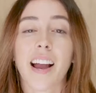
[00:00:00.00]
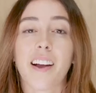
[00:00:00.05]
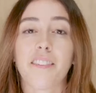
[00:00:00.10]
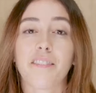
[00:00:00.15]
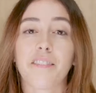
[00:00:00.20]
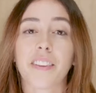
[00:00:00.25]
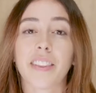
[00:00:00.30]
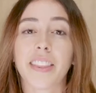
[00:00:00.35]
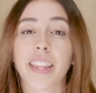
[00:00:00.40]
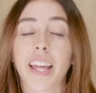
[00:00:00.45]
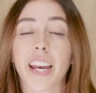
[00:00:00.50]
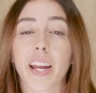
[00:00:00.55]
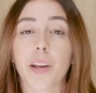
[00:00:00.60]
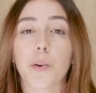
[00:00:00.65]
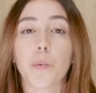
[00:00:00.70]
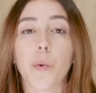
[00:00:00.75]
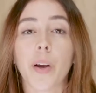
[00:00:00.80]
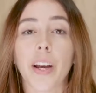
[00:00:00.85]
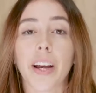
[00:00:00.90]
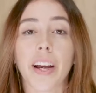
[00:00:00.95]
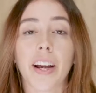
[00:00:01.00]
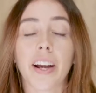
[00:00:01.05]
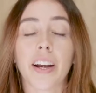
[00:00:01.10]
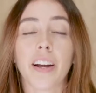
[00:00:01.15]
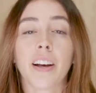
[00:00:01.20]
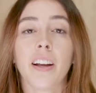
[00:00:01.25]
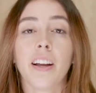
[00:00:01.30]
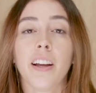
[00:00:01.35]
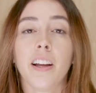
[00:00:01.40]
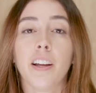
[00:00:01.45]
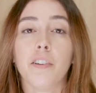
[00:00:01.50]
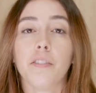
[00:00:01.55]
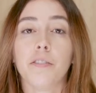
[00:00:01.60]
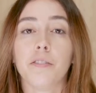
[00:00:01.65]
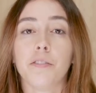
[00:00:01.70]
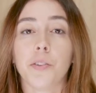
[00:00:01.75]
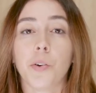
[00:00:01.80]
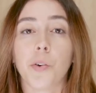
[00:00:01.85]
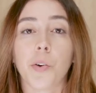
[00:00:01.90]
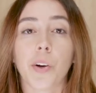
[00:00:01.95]
outfit that I'd wear
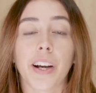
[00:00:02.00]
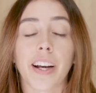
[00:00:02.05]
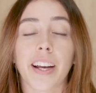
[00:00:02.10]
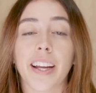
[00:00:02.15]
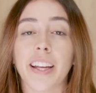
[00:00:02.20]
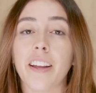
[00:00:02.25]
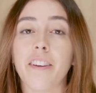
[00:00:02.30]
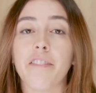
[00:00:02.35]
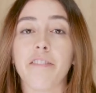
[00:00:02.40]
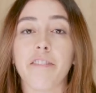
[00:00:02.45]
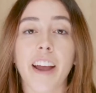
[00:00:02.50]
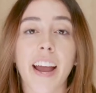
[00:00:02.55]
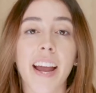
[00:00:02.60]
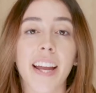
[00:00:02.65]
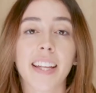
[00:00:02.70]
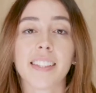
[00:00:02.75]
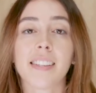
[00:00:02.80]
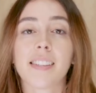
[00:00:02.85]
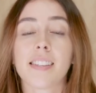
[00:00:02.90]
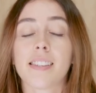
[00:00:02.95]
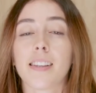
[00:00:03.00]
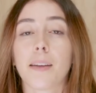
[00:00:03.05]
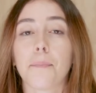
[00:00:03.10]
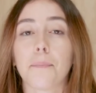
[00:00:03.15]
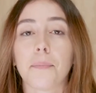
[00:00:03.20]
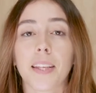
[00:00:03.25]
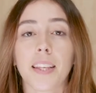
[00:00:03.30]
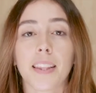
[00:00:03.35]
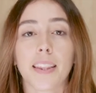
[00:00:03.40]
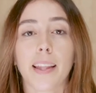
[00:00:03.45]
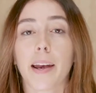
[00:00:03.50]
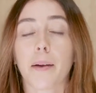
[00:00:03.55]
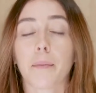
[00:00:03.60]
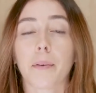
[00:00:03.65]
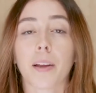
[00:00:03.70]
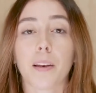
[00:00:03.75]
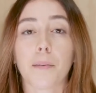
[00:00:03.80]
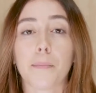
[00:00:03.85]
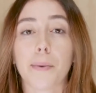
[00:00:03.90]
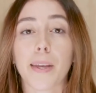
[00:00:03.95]
for an event, something that I'm
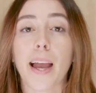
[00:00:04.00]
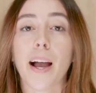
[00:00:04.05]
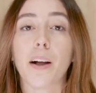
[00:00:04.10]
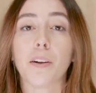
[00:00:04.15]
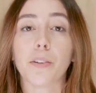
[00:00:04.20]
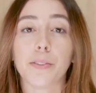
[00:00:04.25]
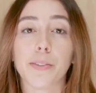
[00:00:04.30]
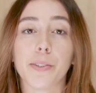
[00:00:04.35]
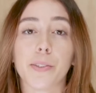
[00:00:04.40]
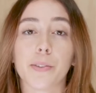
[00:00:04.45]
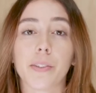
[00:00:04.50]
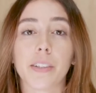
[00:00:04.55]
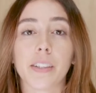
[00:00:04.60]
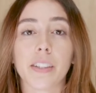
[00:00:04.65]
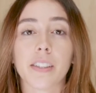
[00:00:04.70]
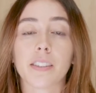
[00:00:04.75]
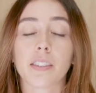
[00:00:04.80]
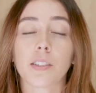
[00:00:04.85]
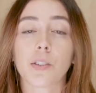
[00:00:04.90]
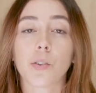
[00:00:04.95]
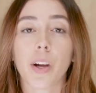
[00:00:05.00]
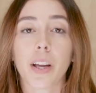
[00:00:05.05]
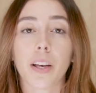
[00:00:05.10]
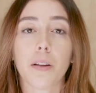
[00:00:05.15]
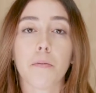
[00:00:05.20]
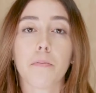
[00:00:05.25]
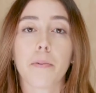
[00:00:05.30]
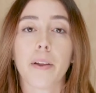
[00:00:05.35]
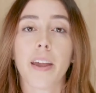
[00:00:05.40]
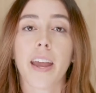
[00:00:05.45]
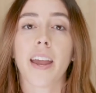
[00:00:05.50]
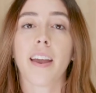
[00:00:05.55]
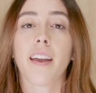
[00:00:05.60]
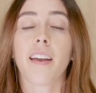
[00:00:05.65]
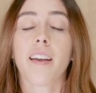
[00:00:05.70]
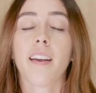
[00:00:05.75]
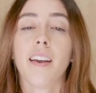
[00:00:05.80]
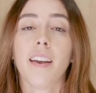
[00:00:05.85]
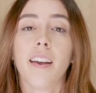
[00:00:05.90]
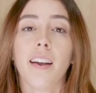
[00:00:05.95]
going to be outdoors quite a bit,
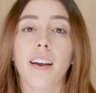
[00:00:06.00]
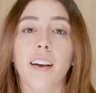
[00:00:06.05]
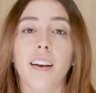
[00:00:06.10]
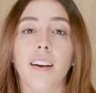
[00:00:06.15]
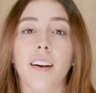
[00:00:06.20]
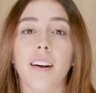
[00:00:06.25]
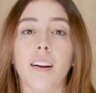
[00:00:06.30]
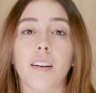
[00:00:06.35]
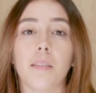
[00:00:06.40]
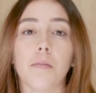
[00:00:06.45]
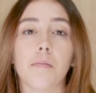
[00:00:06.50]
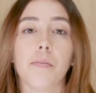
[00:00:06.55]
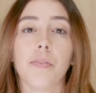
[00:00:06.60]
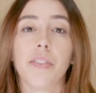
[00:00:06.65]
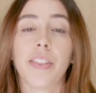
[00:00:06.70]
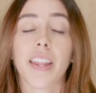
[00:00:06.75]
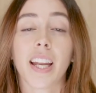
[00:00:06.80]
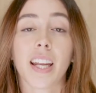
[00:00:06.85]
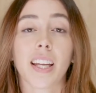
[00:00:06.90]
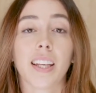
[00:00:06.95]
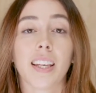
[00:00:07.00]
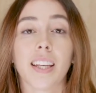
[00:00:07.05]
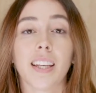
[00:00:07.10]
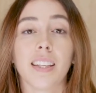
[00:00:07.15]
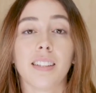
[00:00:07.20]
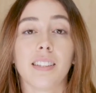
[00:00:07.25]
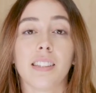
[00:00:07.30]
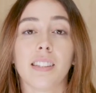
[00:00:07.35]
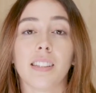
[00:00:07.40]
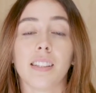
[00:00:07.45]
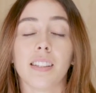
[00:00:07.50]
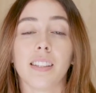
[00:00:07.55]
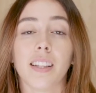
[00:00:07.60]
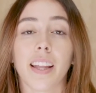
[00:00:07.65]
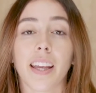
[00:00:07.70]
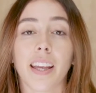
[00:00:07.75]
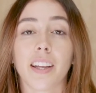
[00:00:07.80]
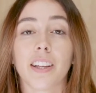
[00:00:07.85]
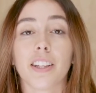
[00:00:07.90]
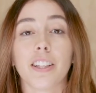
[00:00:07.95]
that I need to
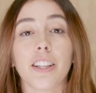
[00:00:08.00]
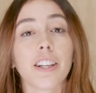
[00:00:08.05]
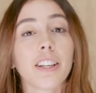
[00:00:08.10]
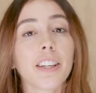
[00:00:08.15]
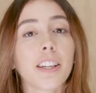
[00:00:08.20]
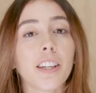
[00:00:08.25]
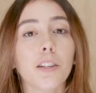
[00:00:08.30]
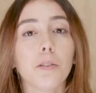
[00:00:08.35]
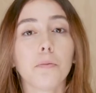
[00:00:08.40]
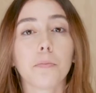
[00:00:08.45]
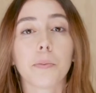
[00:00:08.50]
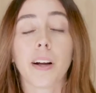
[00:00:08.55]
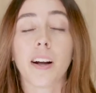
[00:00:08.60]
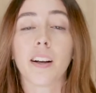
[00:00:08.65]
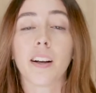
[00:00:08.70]
like look cute but